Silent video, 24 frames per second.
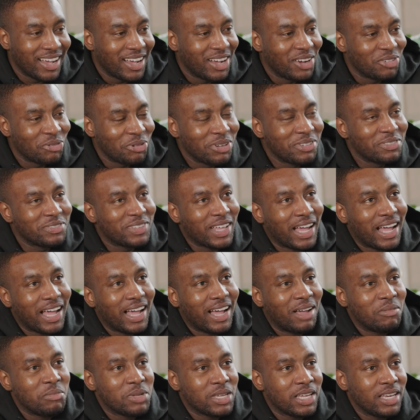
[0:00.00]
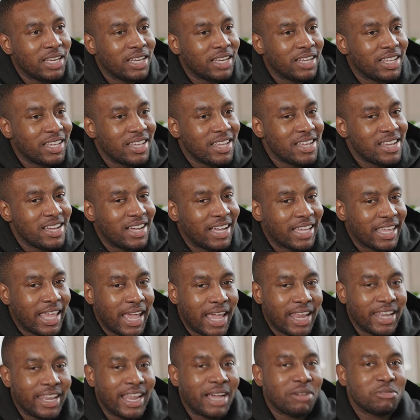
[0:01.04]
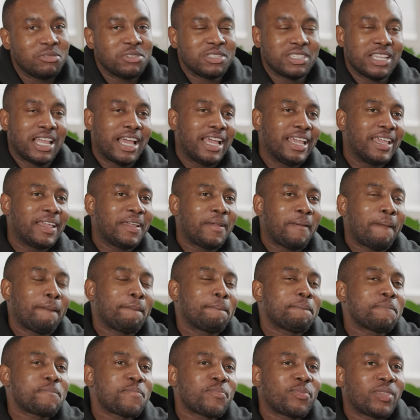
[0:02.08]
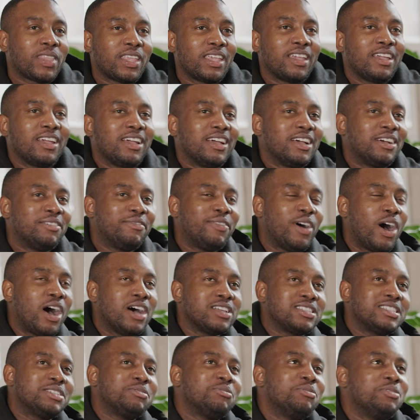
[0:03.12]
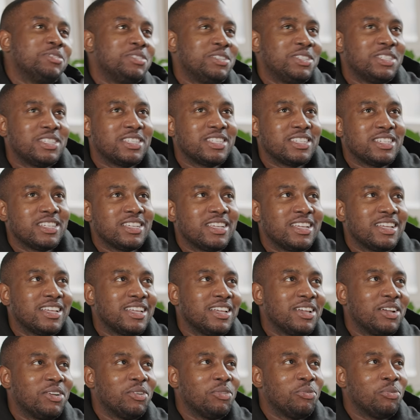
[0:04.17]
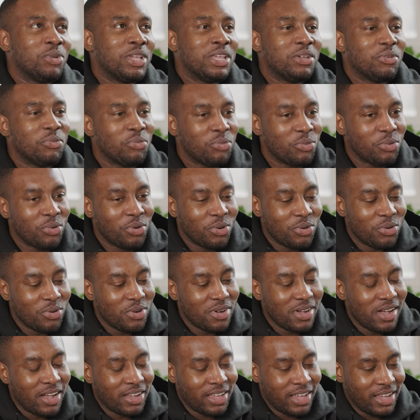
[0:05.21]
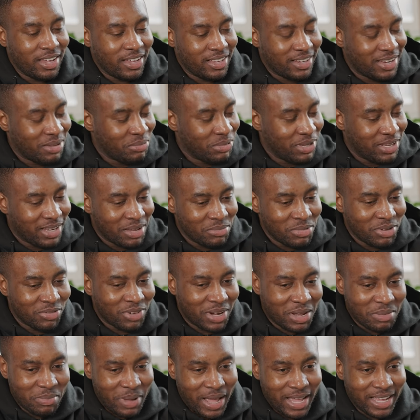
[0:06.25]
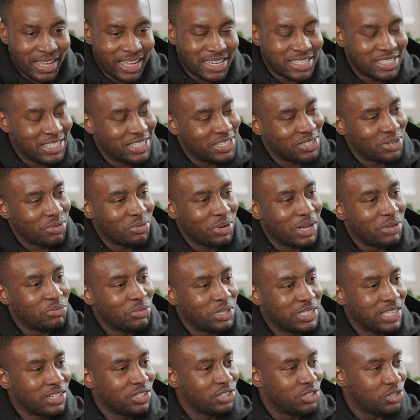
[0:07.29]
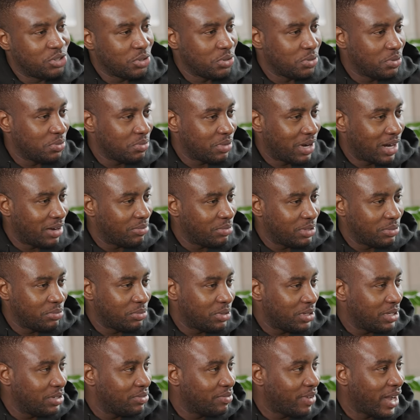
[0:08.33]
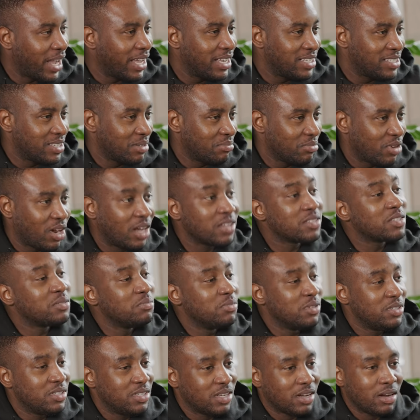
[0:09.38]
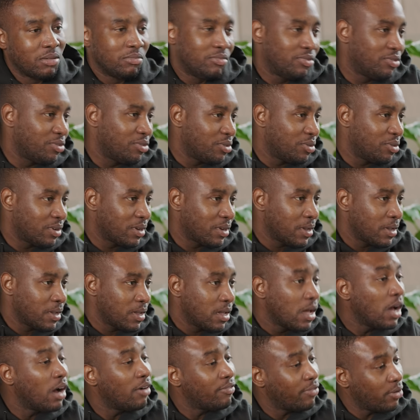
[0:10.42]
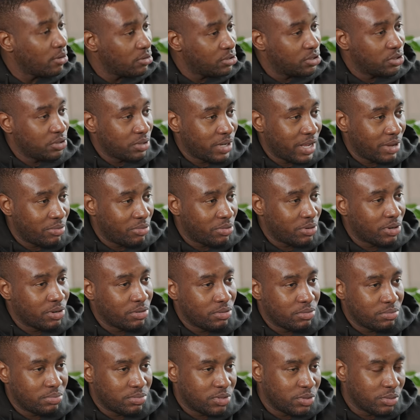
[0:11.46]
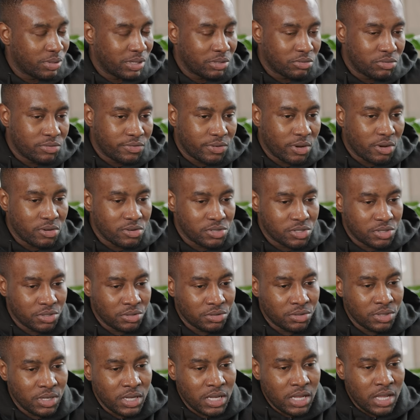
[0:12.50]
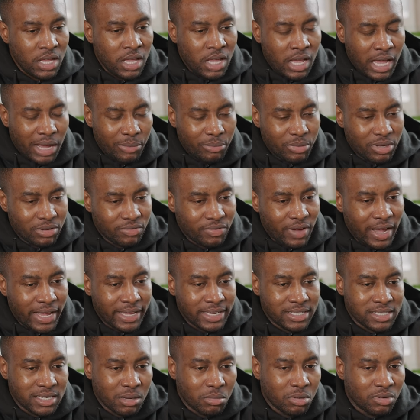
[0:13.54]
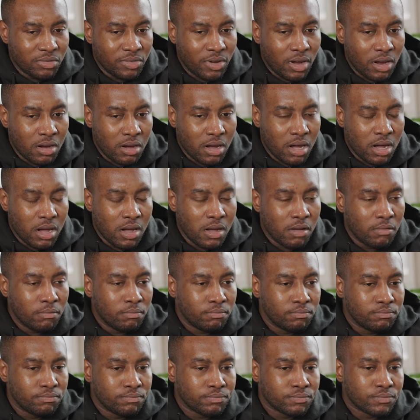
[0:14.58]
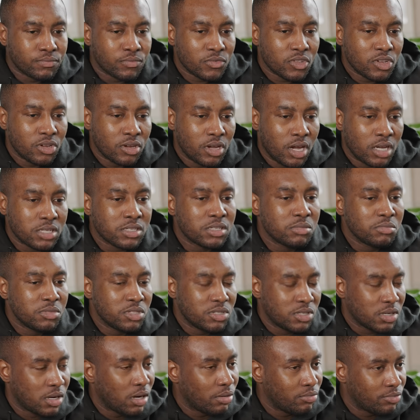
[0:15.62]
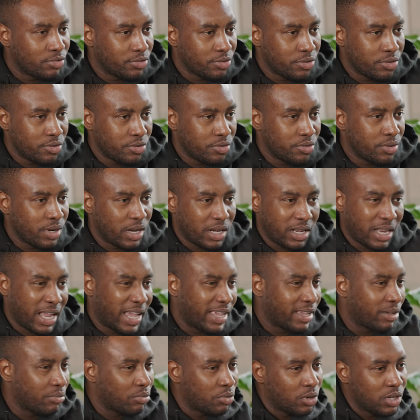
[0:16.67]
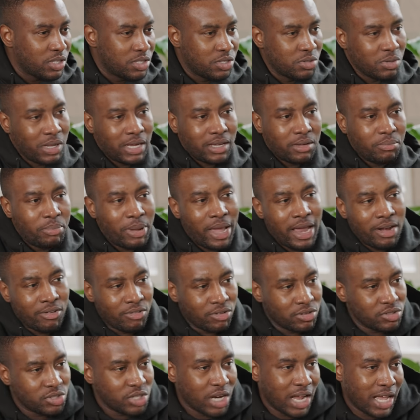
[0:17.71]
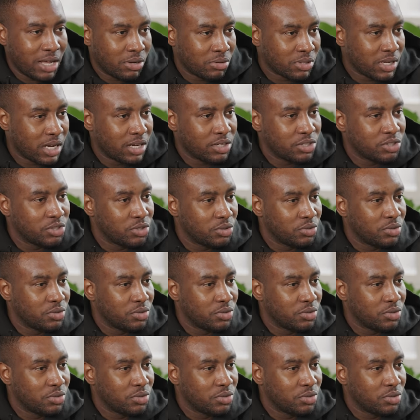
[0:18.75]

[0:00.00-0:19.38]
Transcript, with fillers: uh, with that, I mean, again, that was like, for us, it was, we. Okay, let me let me run it back actually. So we, we did a shoot. Right? We we invited some customers to come a photo shoot. A photo shoot, yeah. We were gonna do a little photo shoot, and we invited some of our um, customers to come through, and like we wanted to do like a parent-child kind of